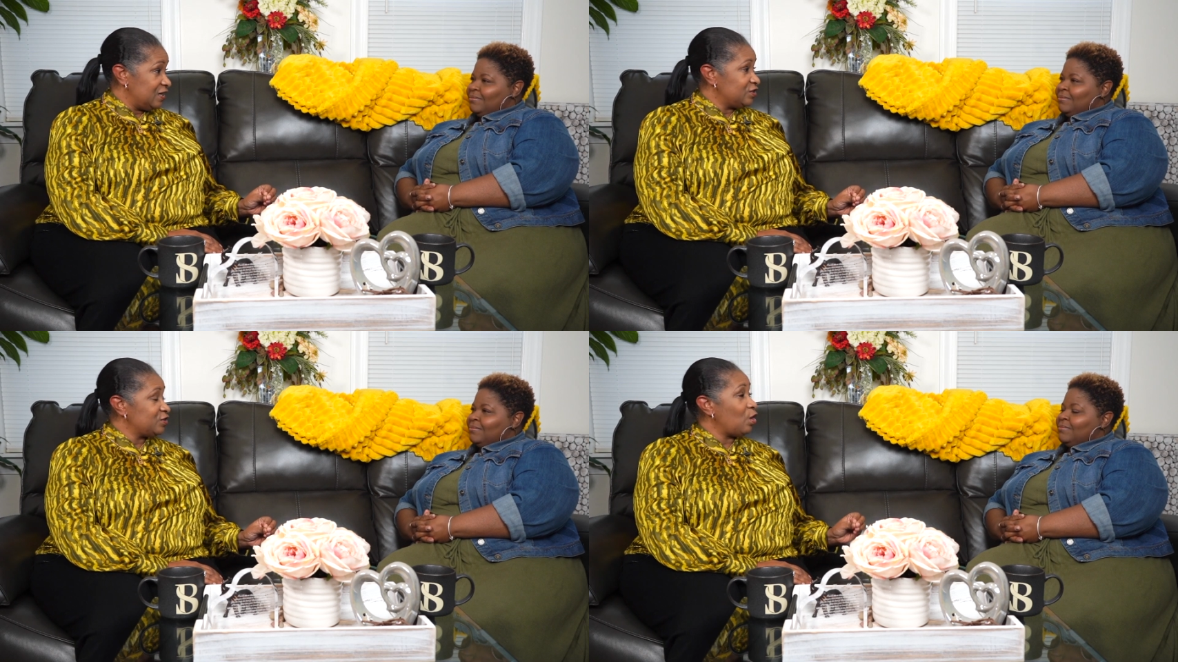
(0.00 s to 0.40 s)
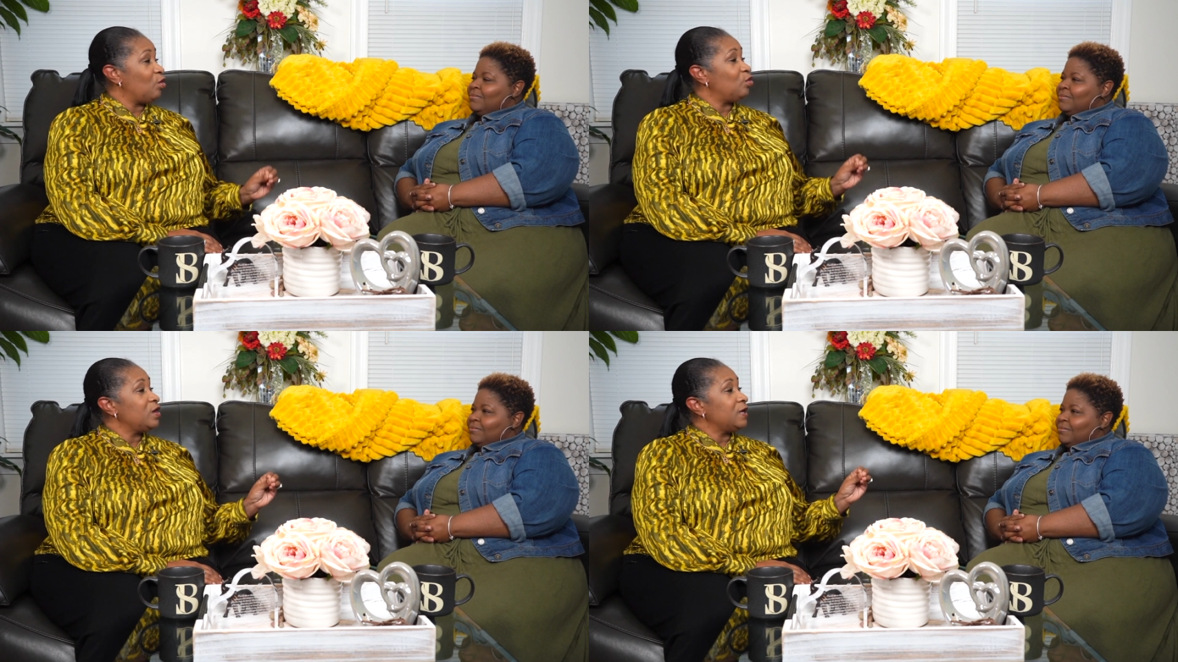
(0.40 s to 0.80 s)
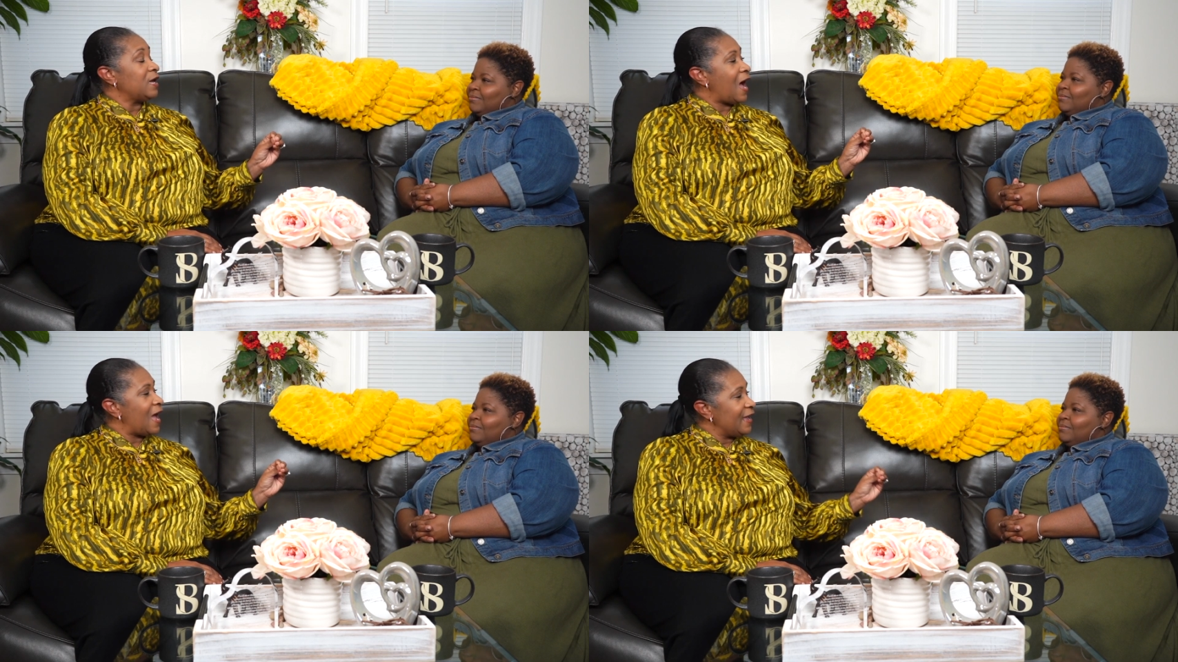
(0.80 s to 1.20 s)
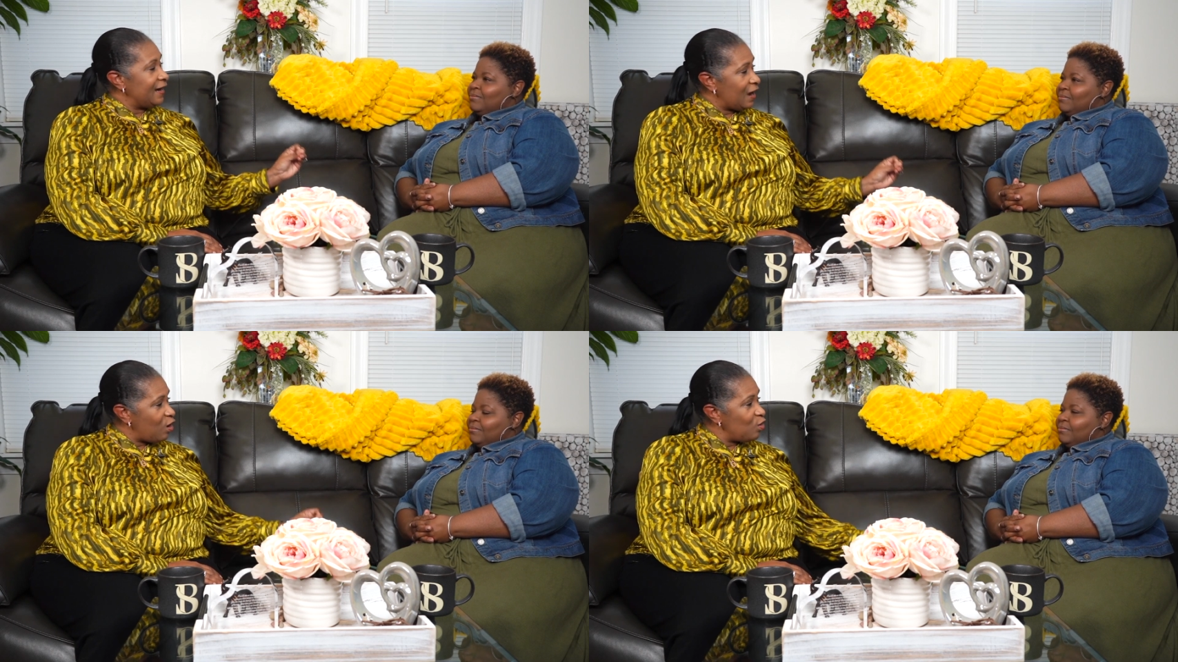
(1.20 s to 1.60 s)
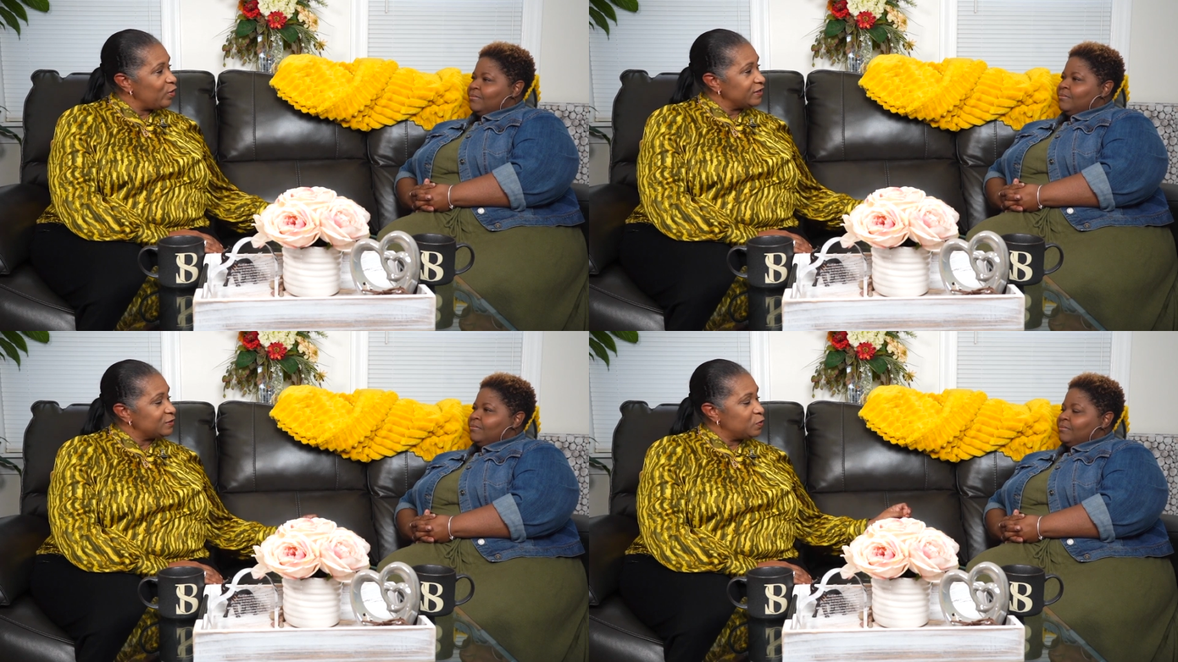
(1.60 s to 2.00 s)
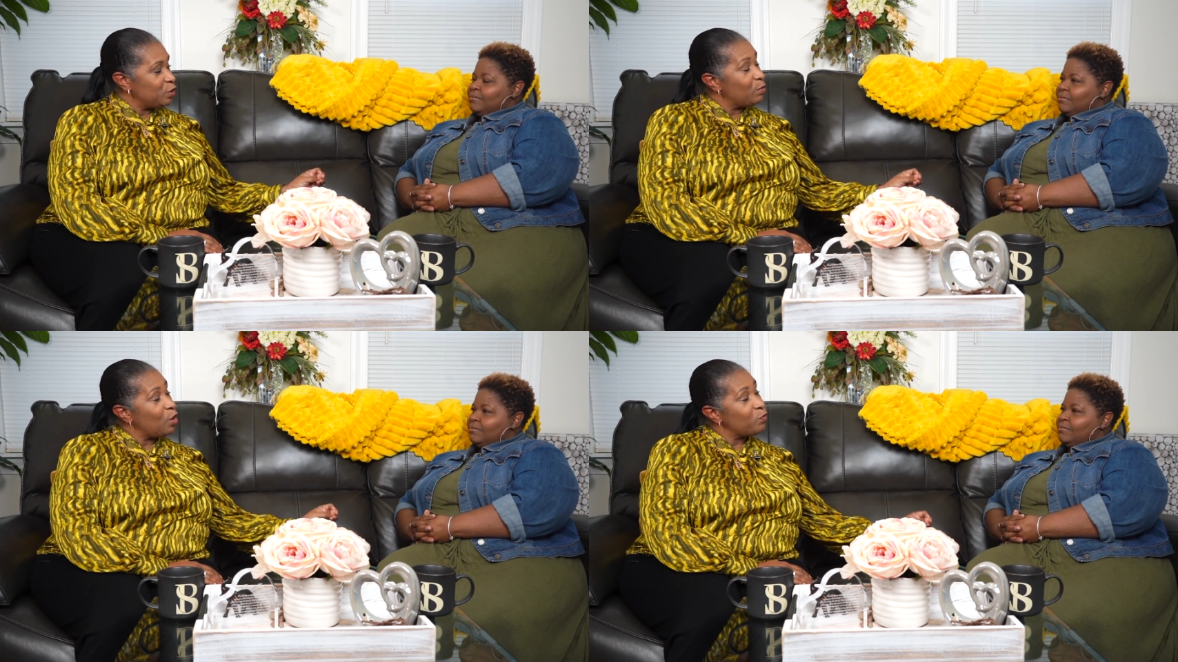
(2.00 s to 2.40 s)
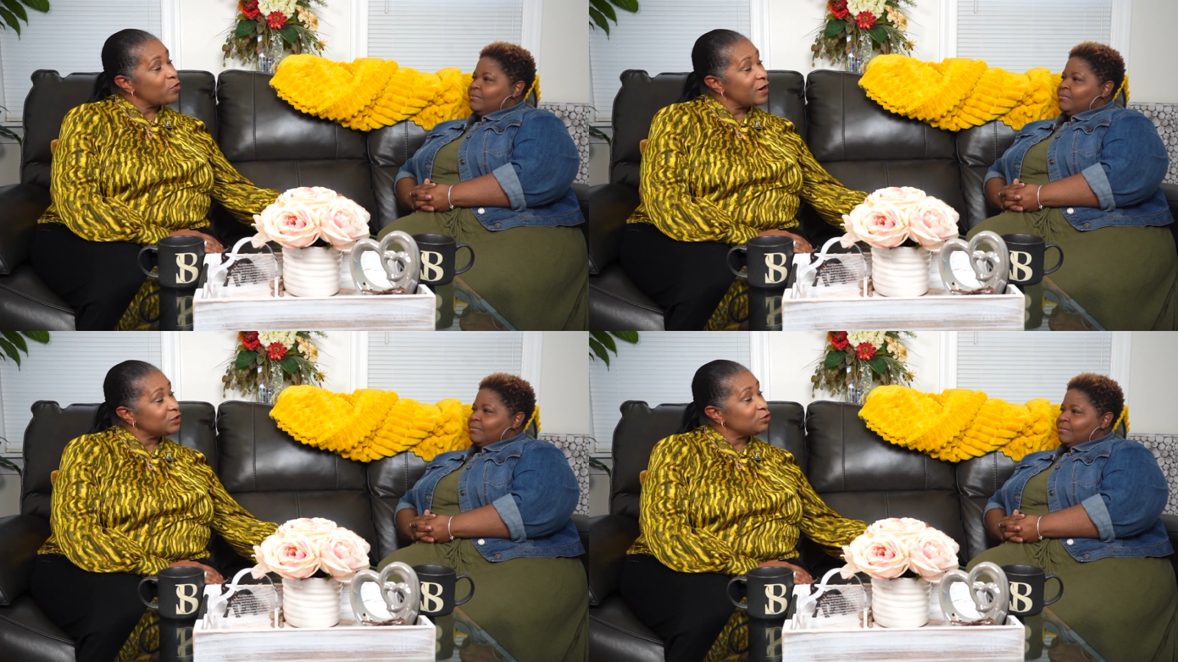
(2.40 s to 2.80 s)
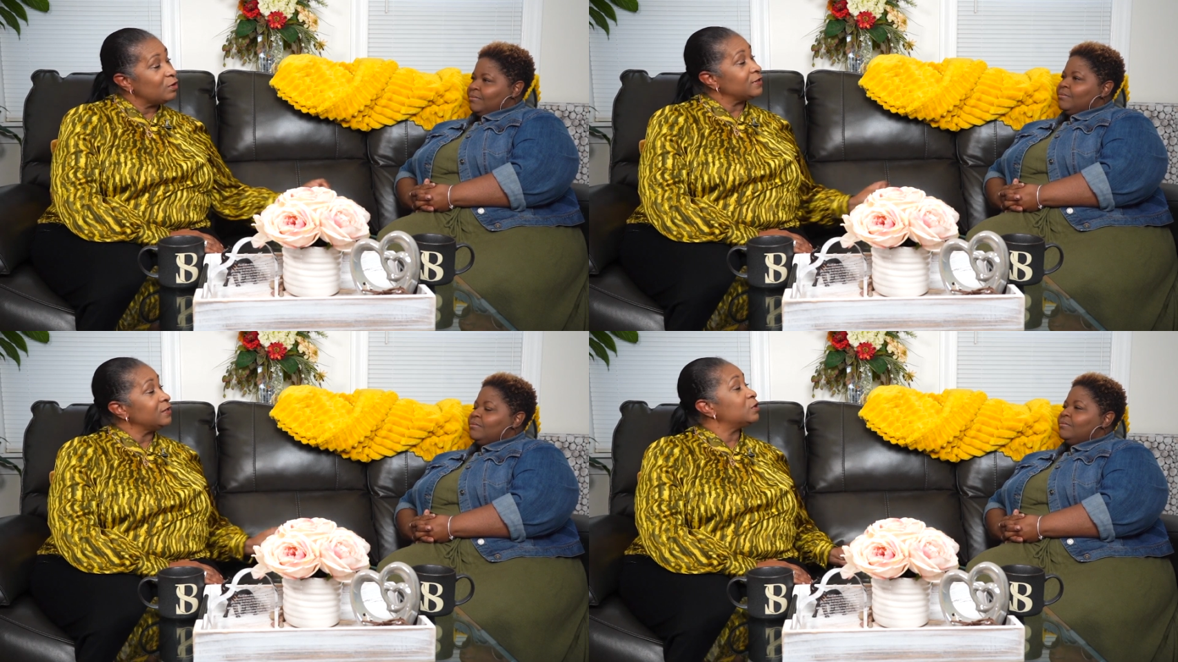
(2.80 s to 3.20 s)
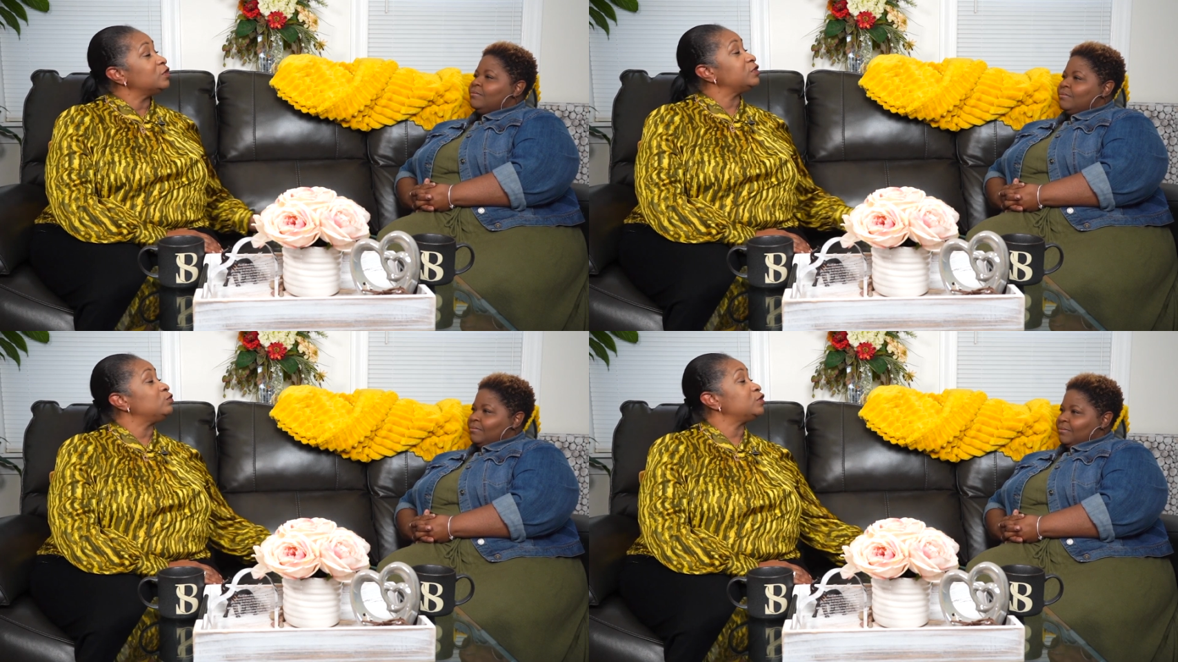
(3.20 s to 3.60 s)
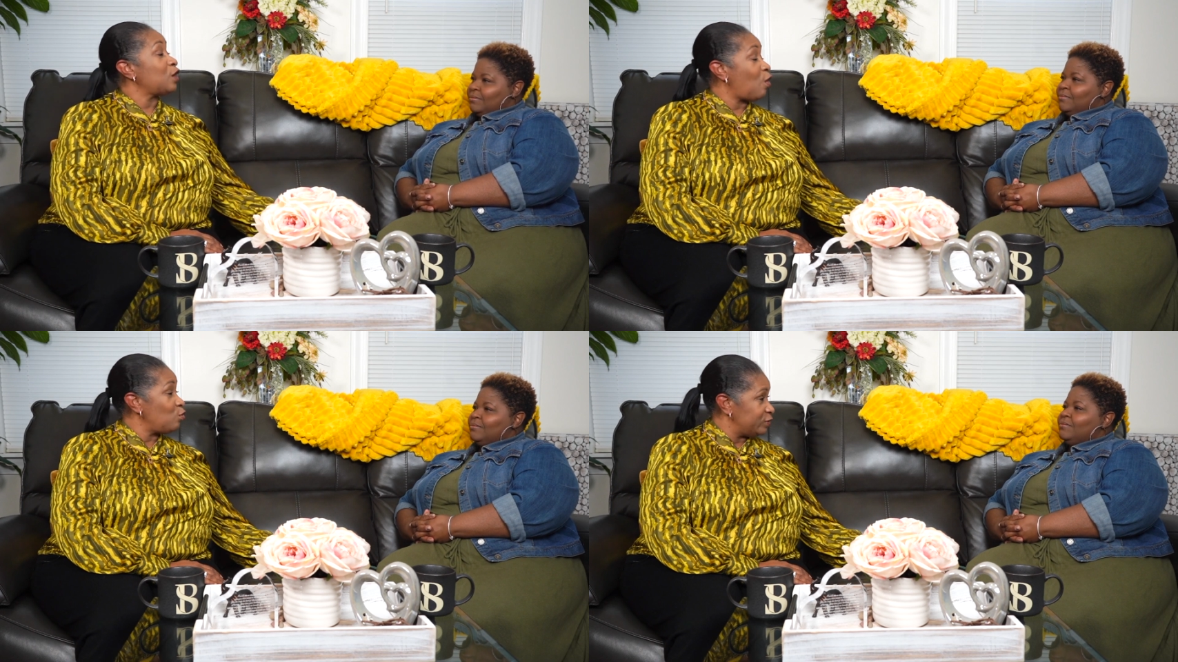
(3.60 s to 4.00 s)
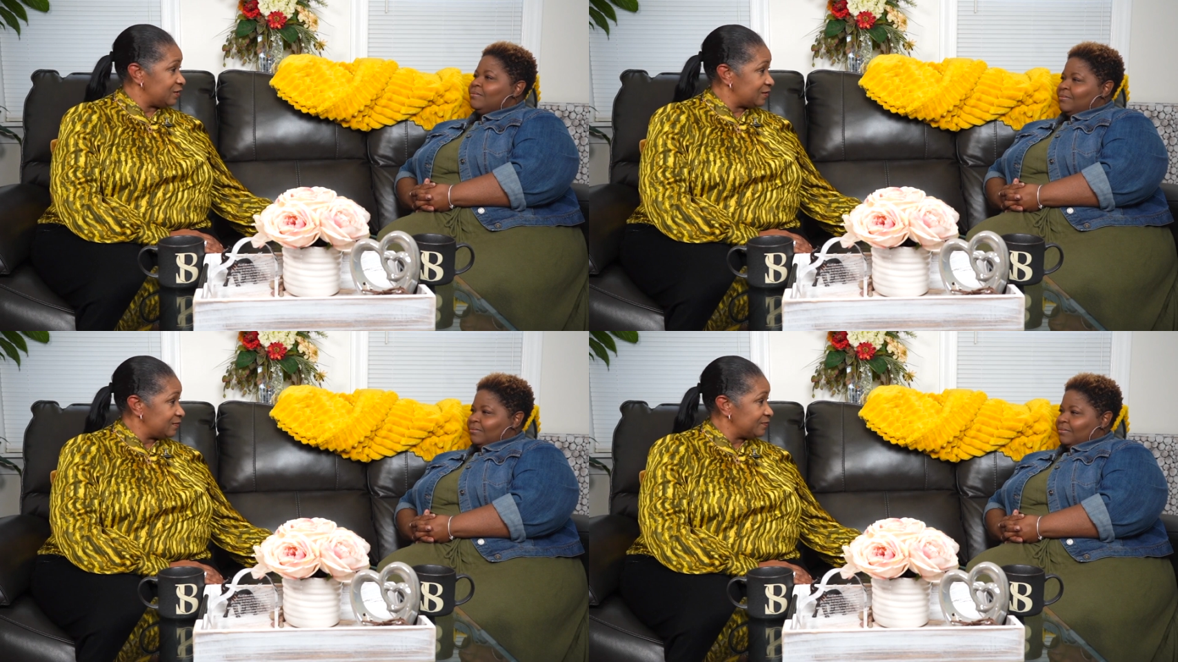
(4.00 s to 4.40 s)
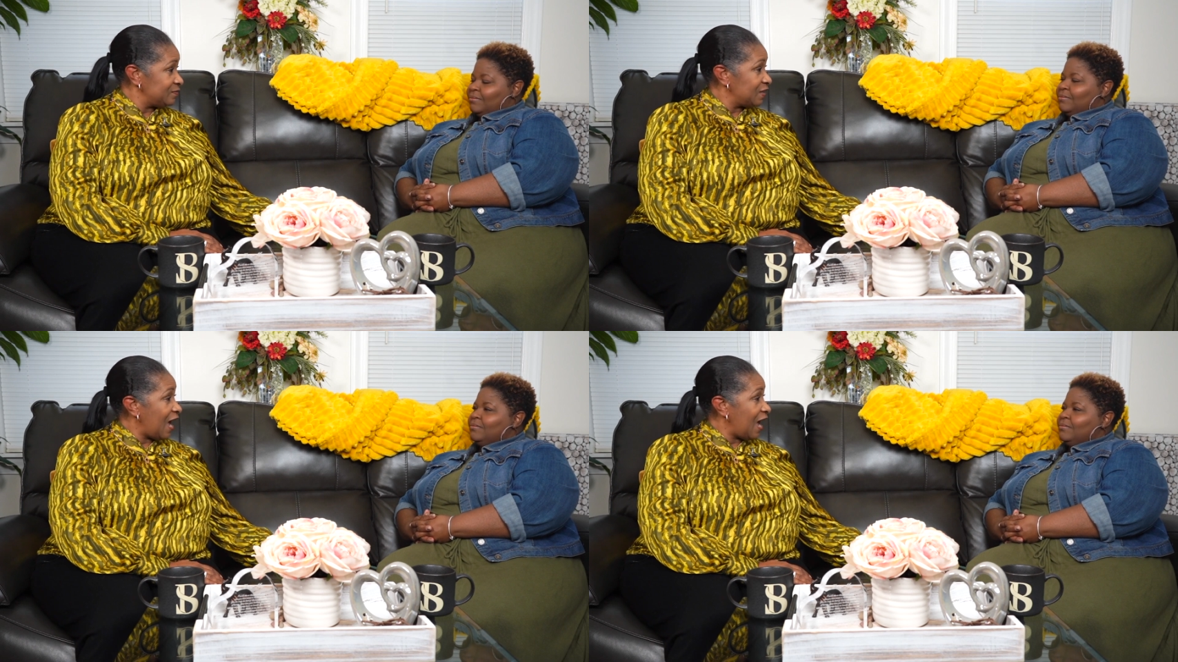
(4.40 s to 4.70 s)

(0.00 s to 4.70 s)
Speaker 1: So and I always put more pressure on him because he was the oldest. Mm-hmm.